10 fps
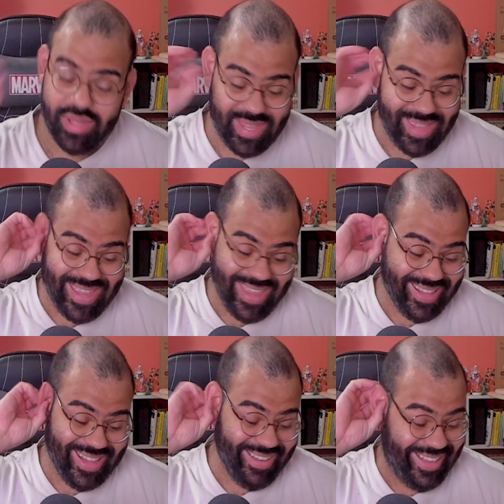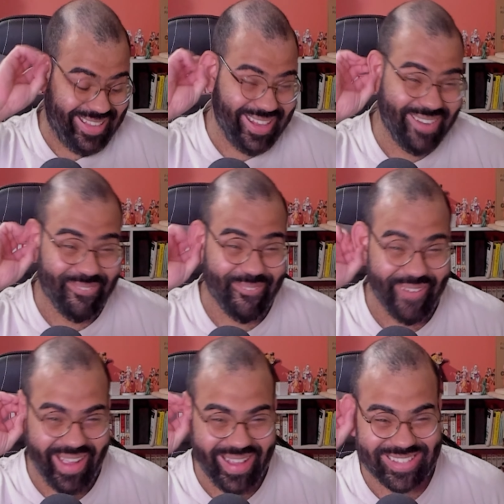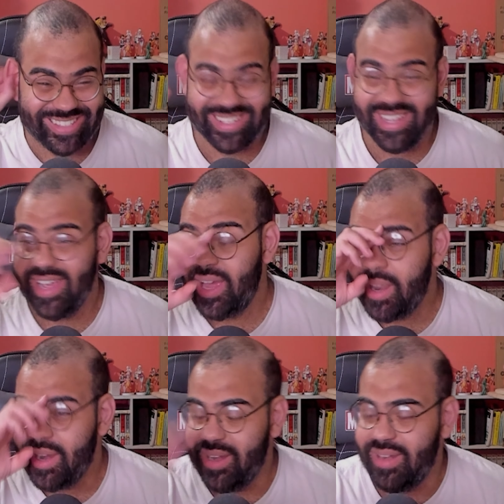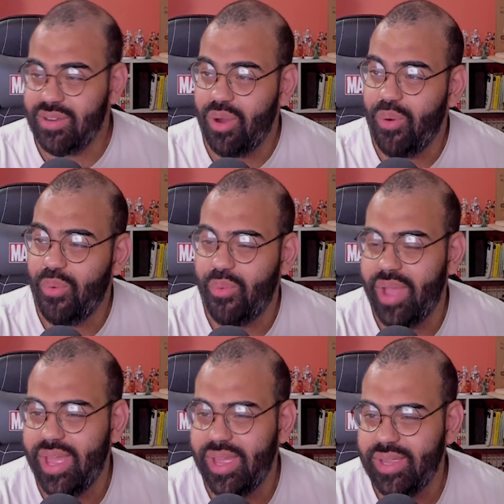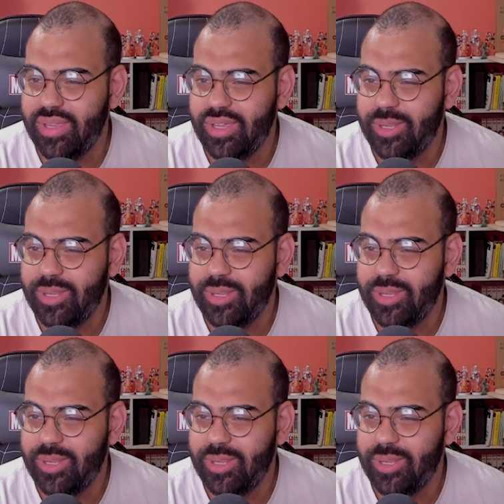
he did. What? No way.